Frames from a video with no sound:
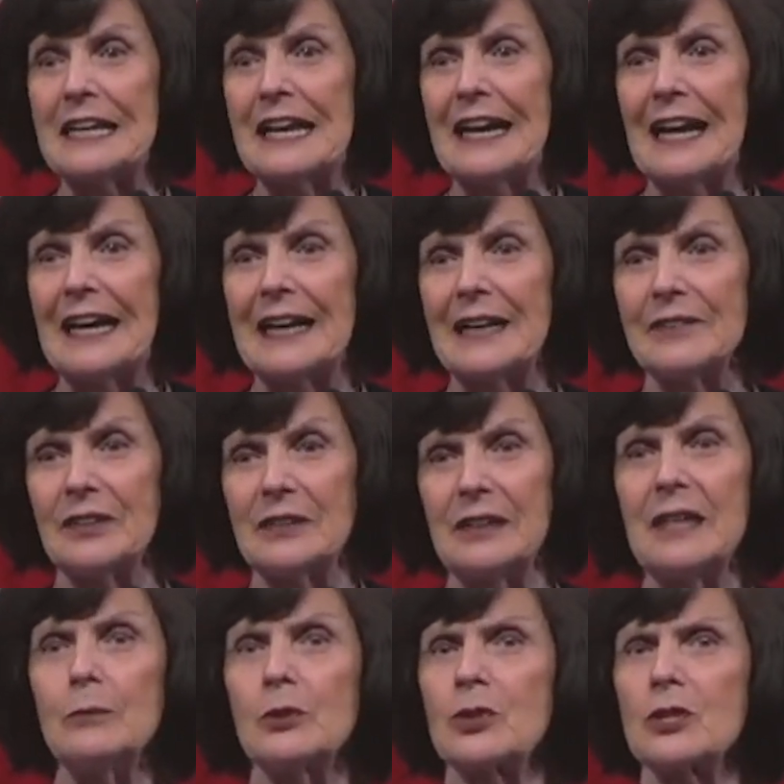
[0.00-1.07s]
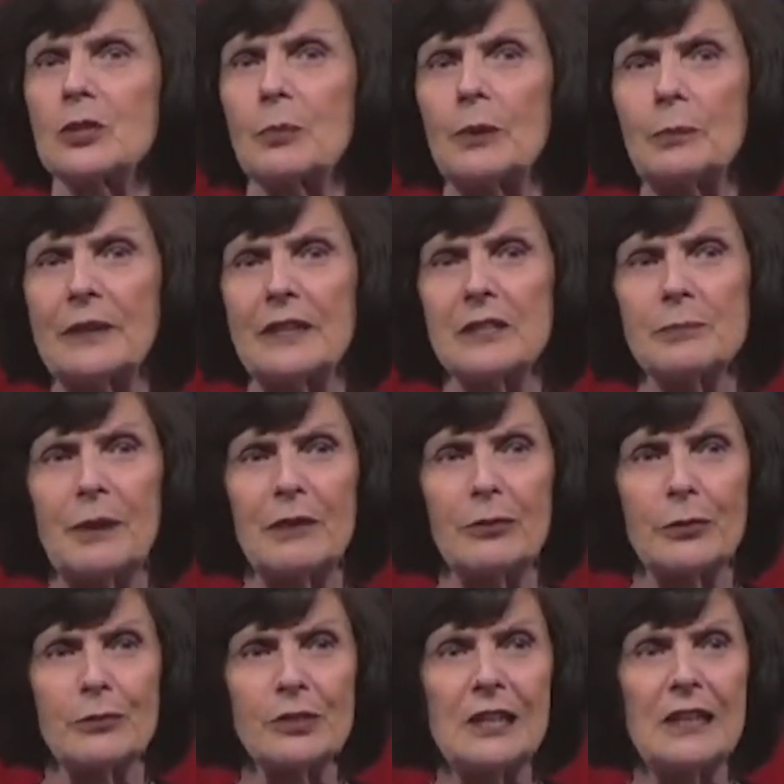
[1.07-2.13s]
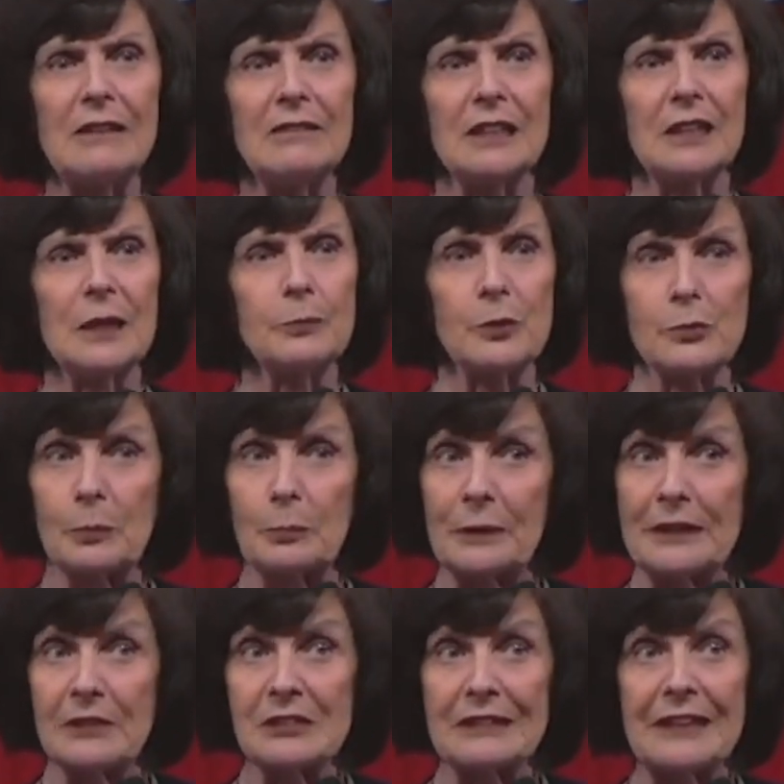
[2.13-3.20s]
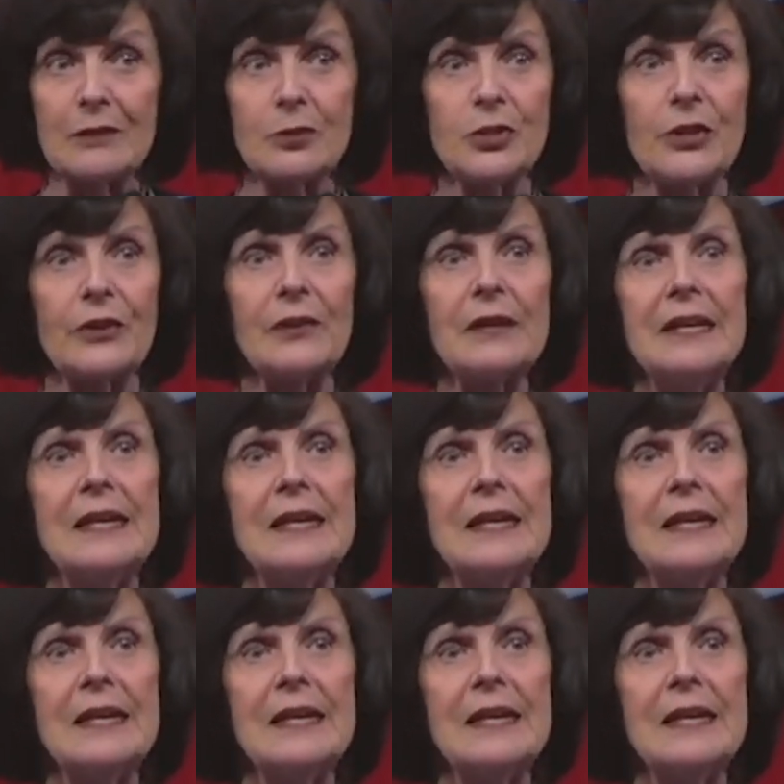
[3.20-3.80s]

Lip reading: The knee was just replaced May 13th. The hip was replaced last year.